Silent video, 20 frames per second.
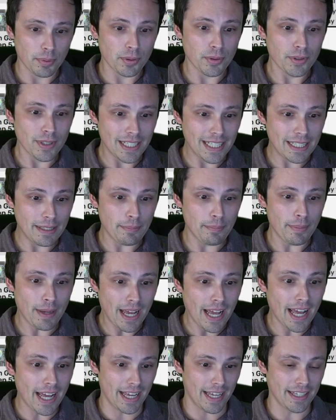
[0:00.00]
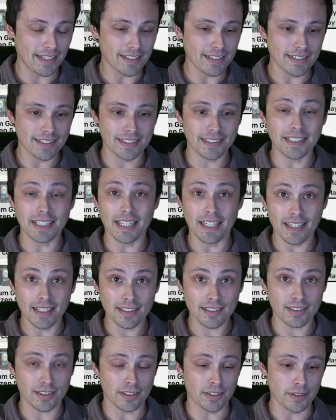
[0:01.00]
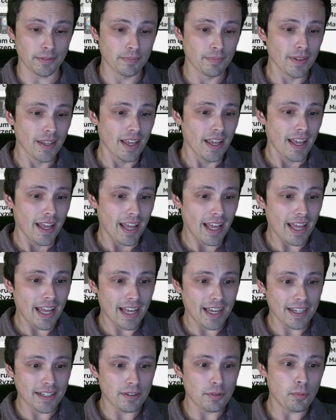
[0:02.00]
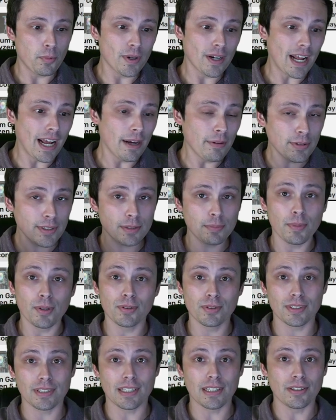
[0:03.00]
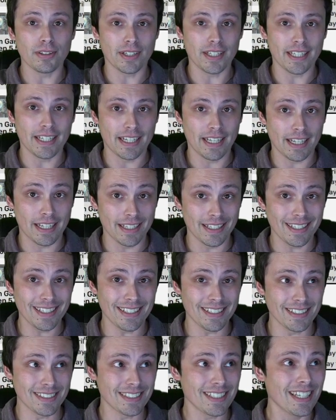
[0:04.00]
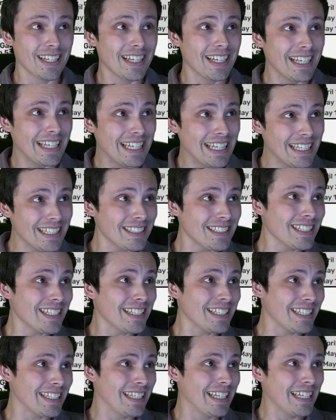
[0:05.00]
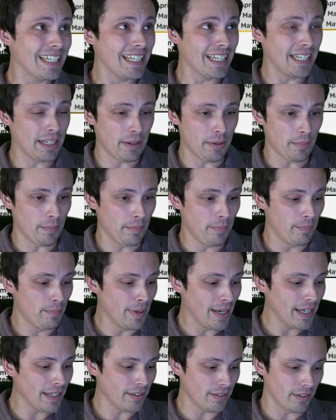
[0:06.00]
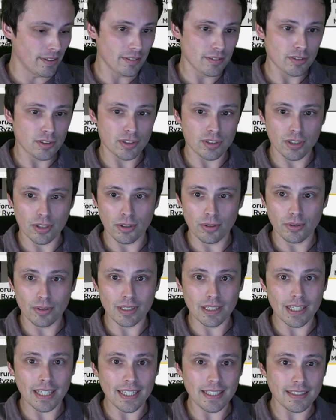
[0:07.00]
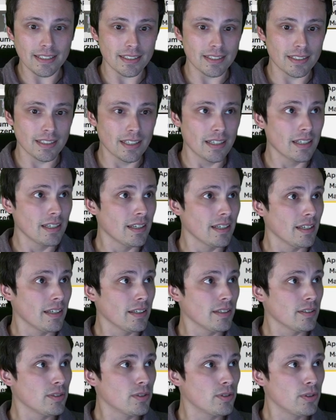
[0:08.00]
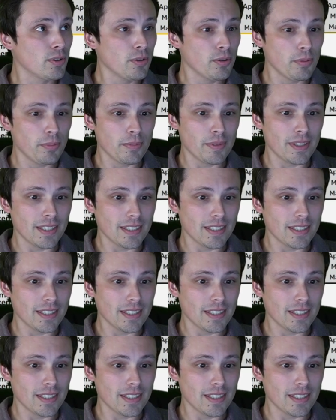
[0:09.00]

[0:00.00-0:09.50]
pretty bad is the answer. And what I was mostly looking at is, is it getting better? So let's zoom